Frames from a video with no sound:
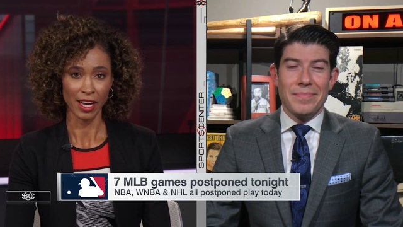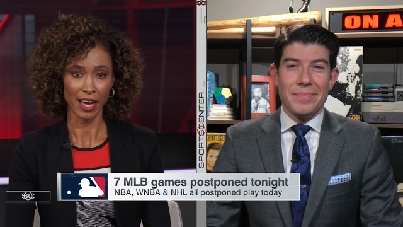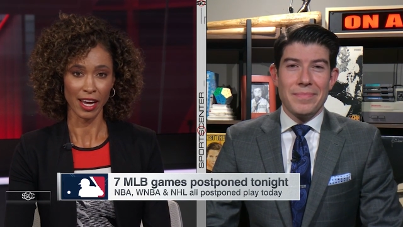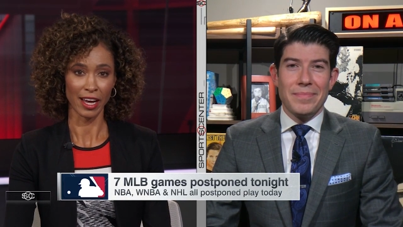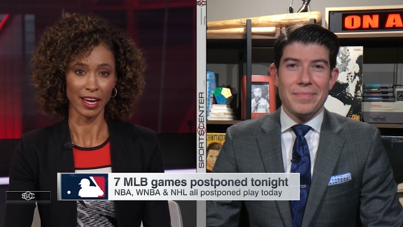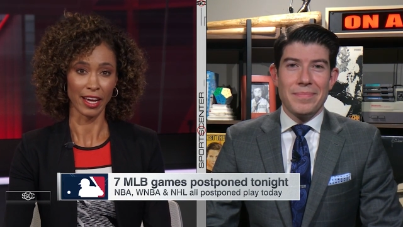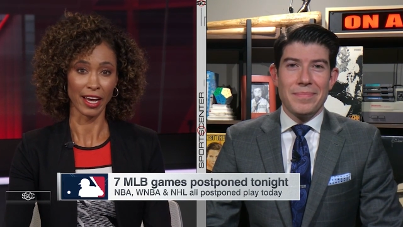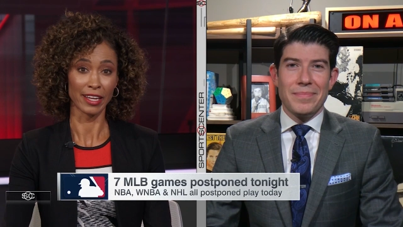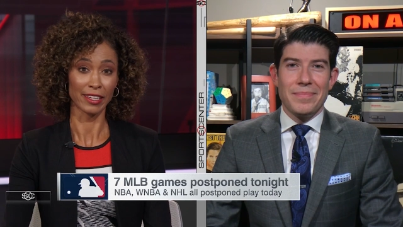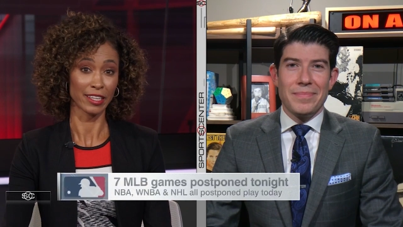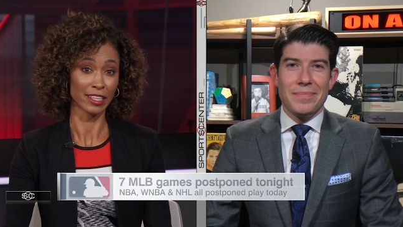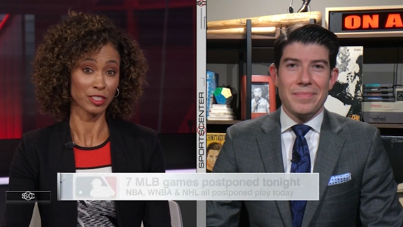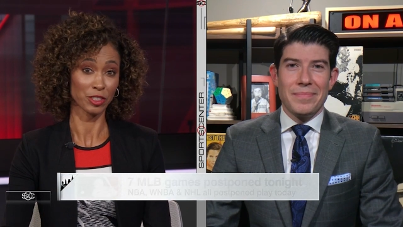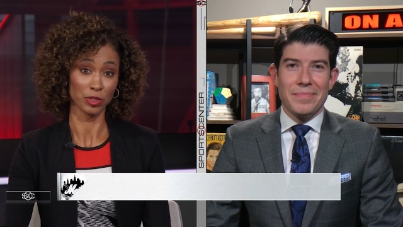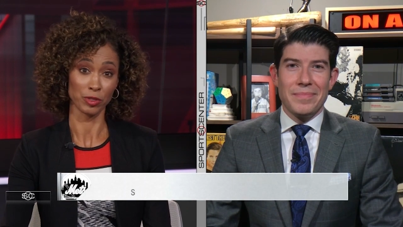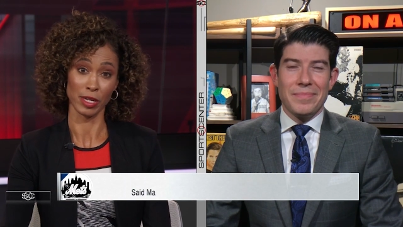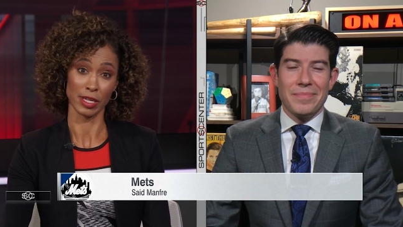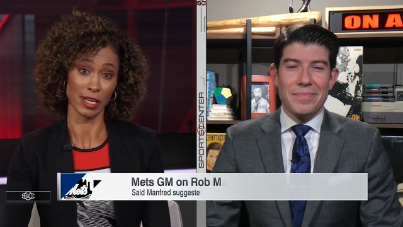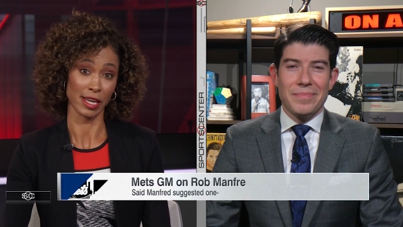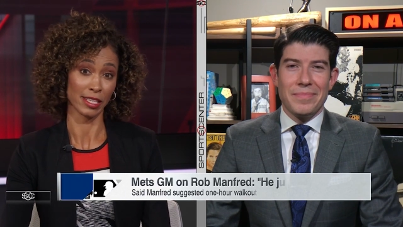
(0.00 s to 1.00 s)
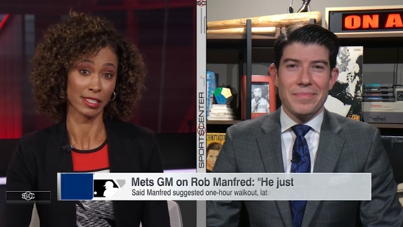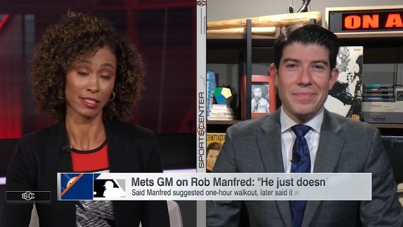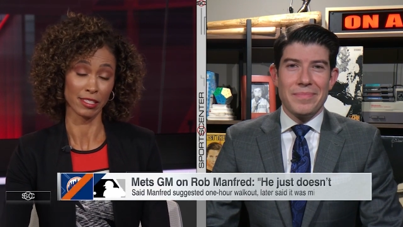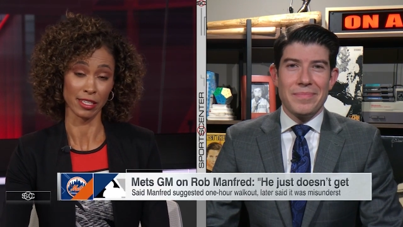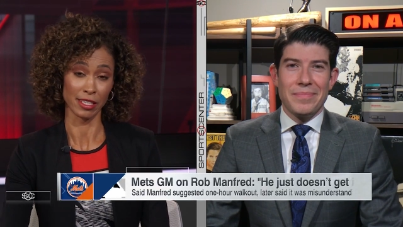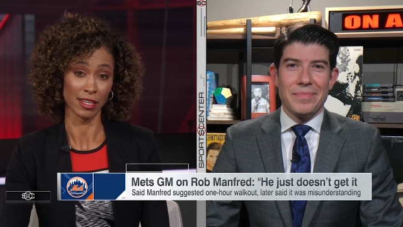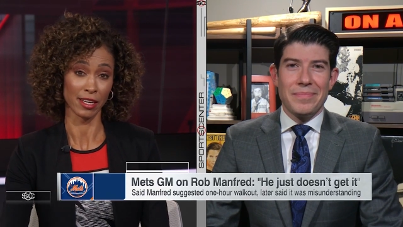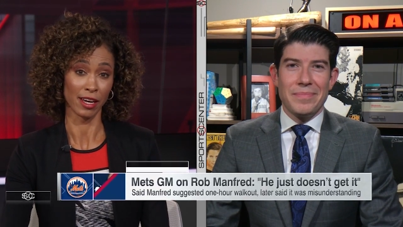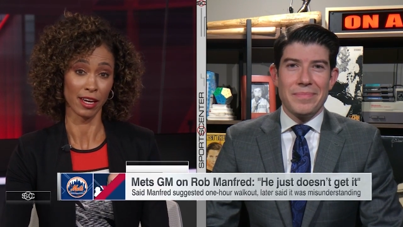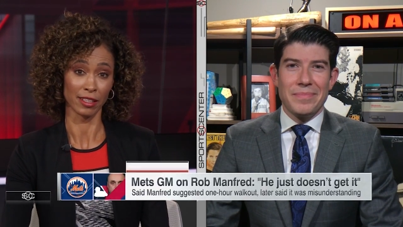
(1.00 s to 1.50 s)
Speaker 1: uh, had issued an
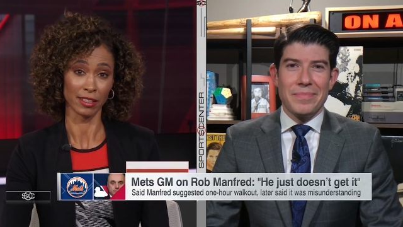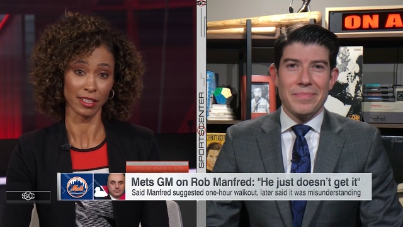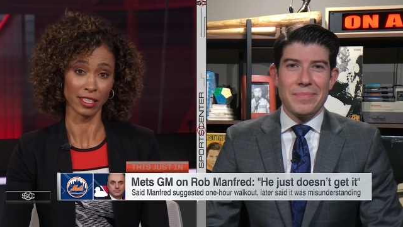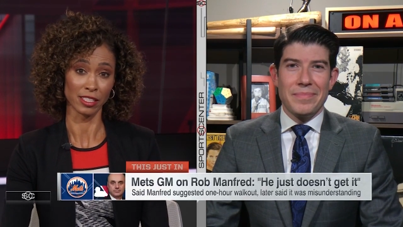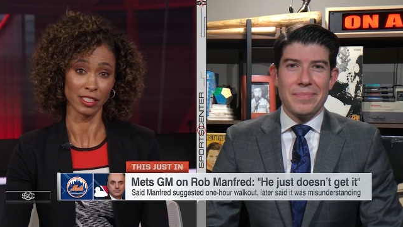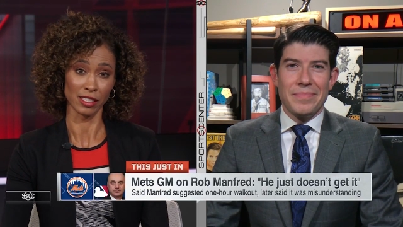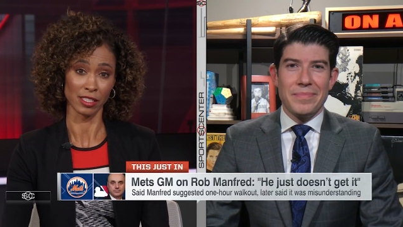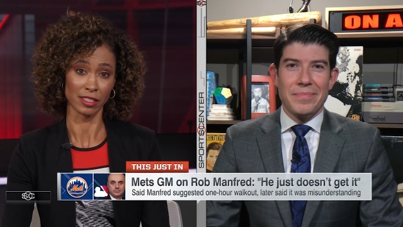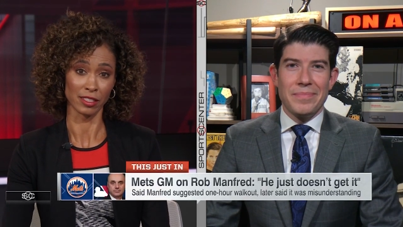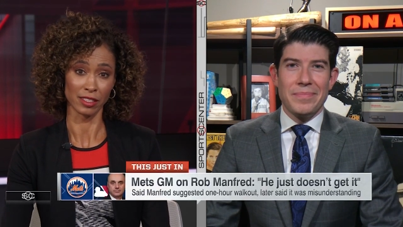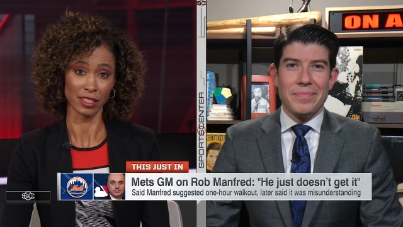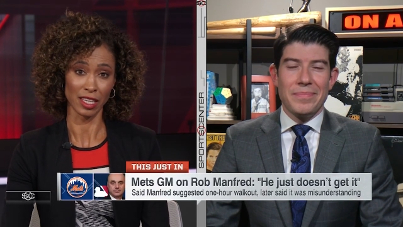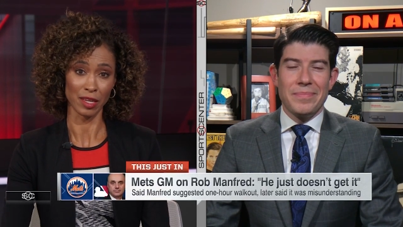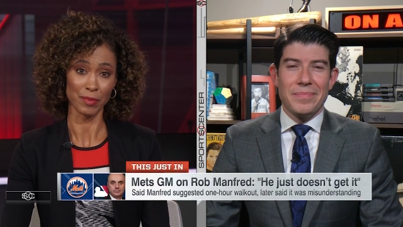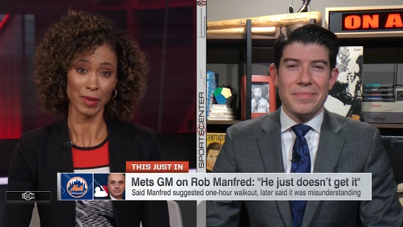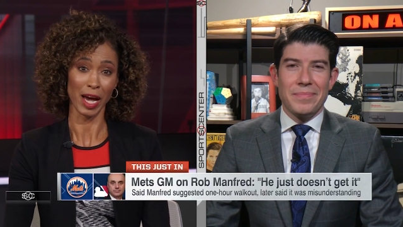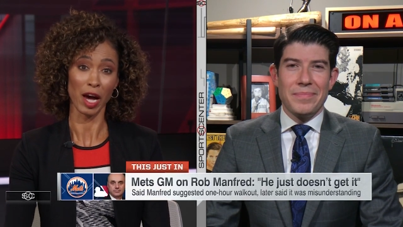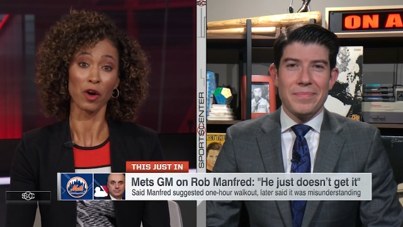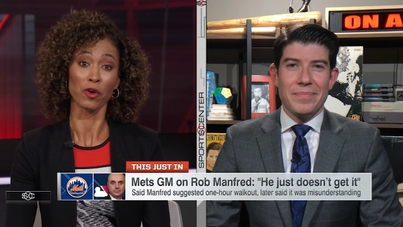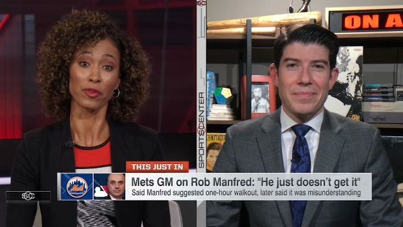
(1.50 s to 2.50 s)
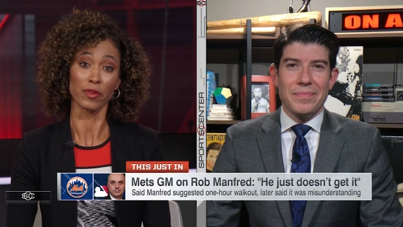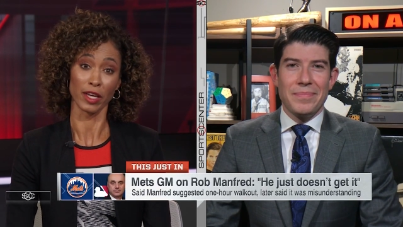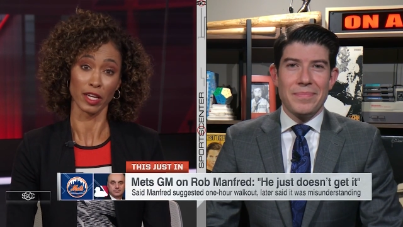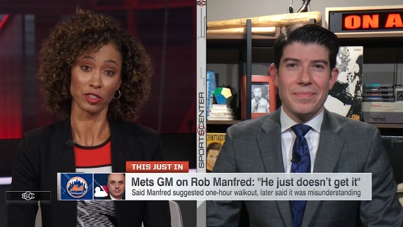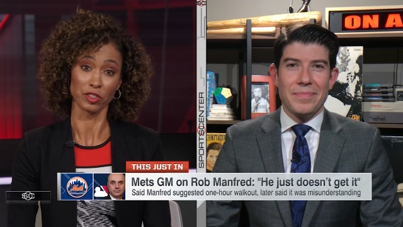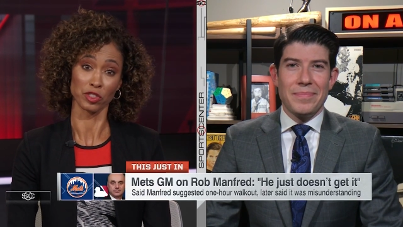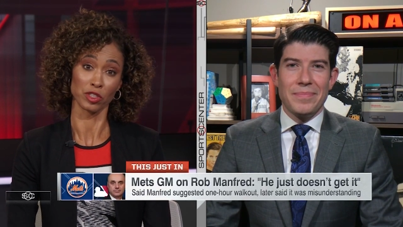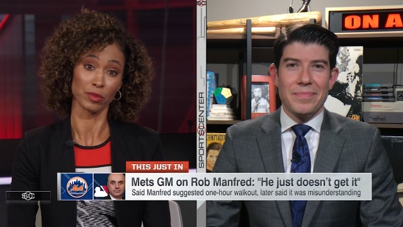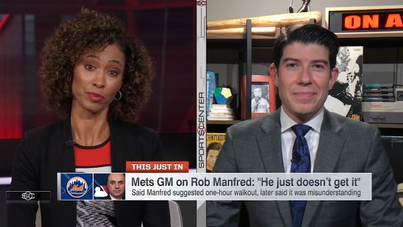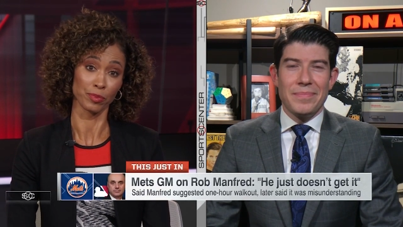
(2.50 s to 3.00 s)
idea, at least to the team, how they
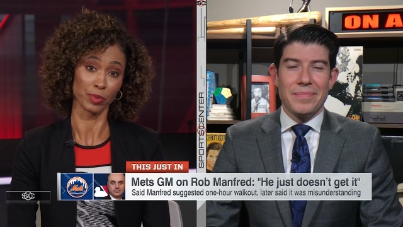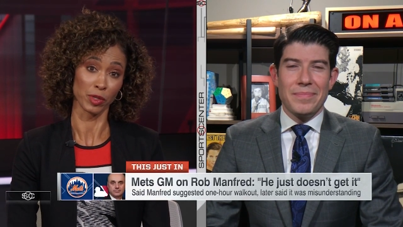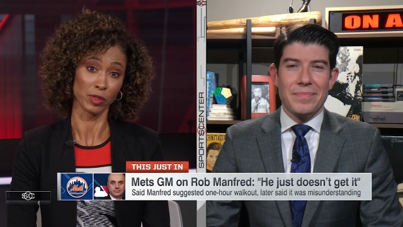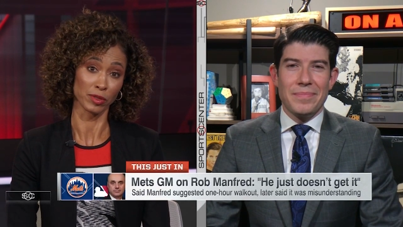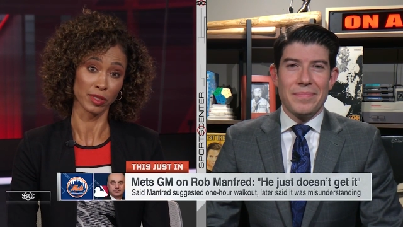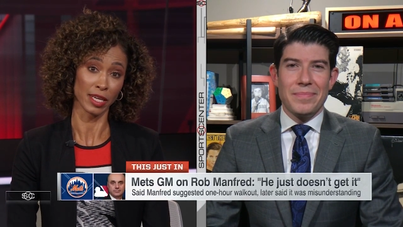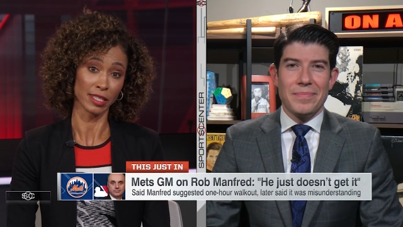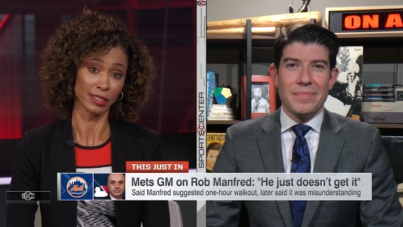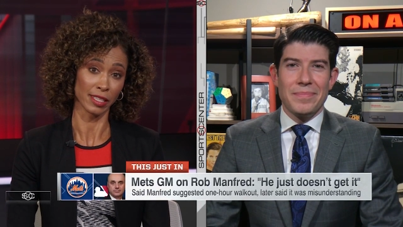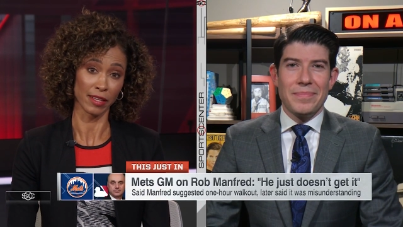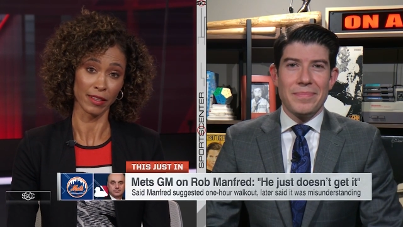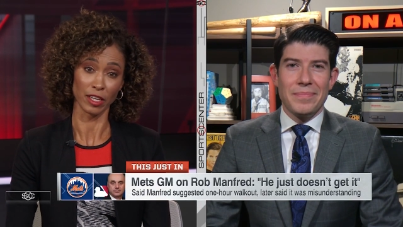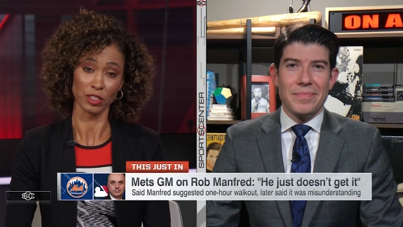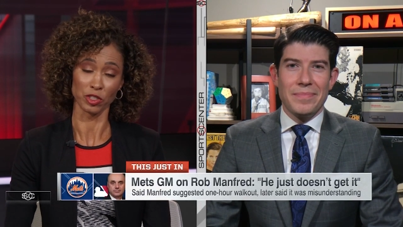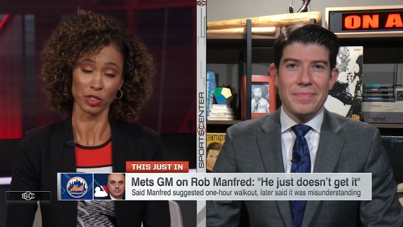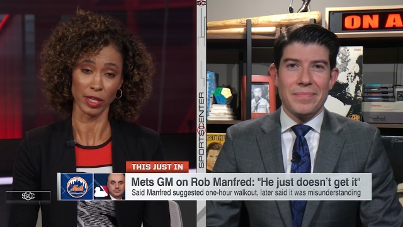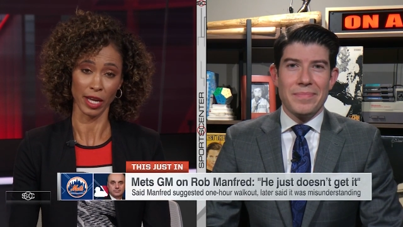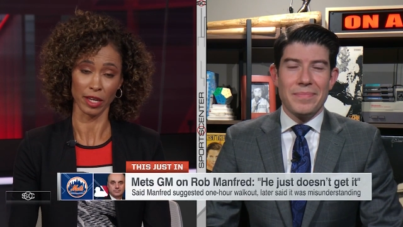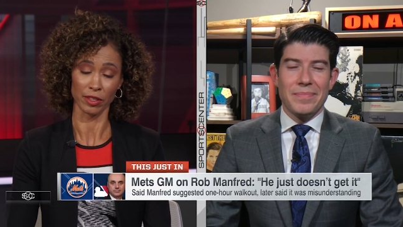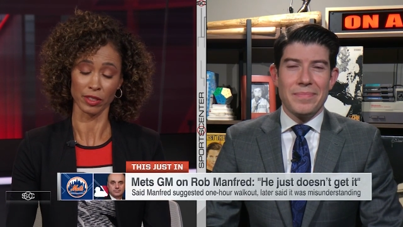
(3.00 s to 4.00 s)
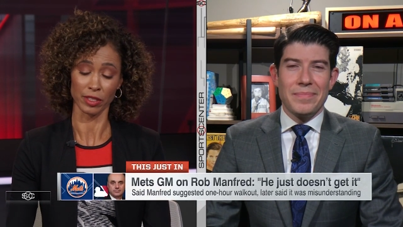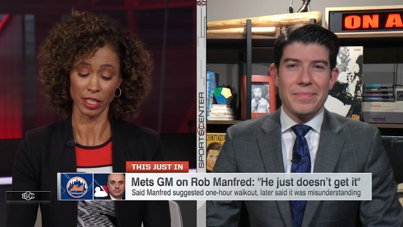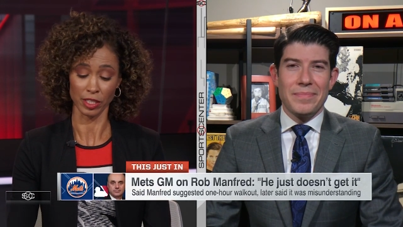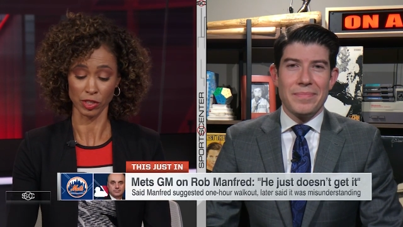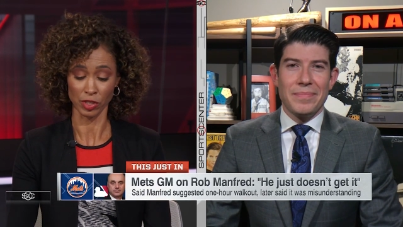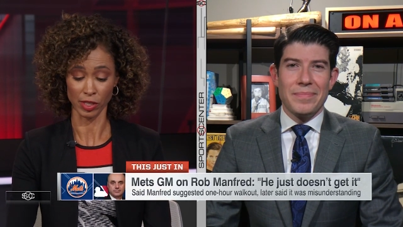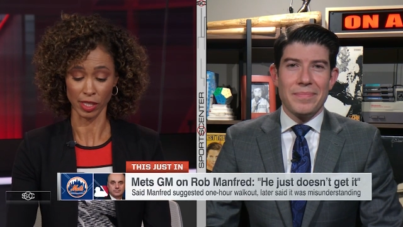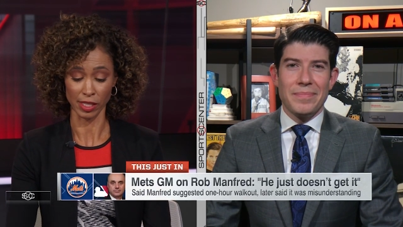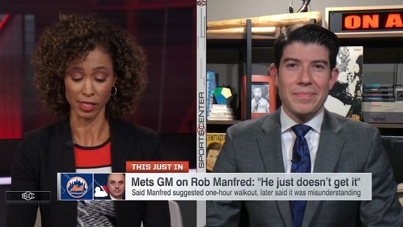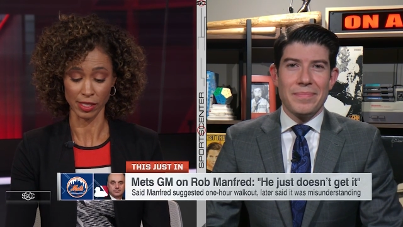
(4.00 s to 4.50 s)
should protest, how they should handle
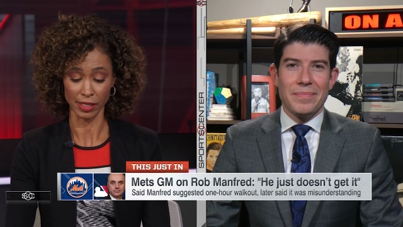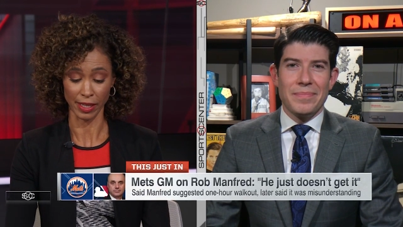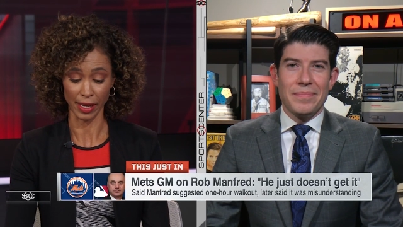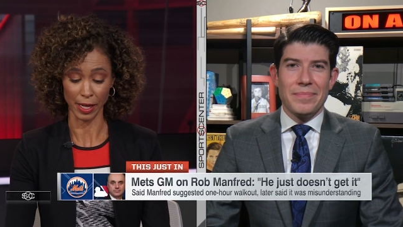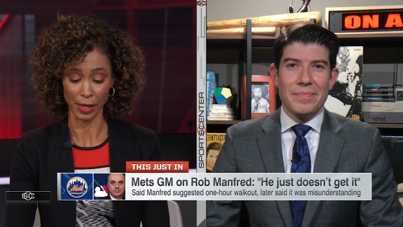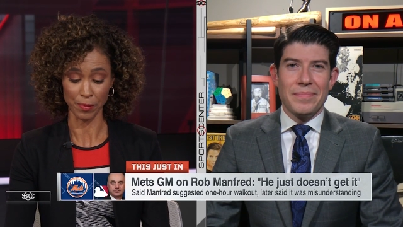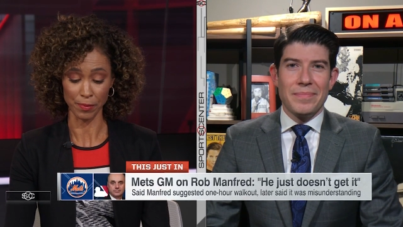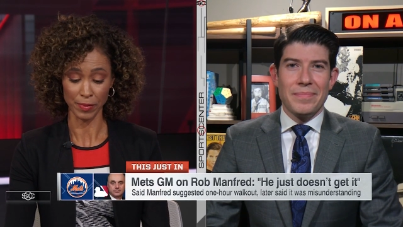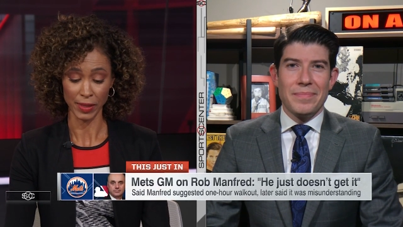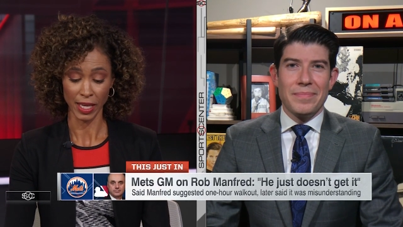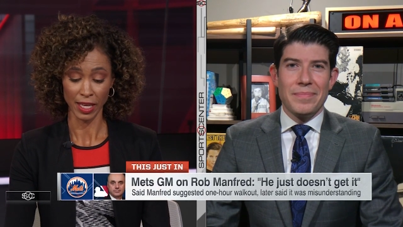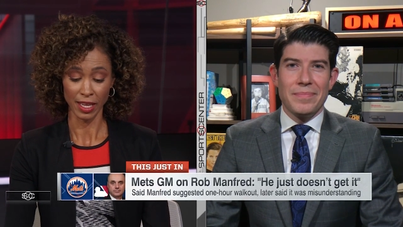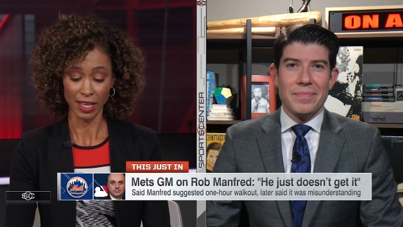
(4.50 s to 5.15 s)
yesterday's game.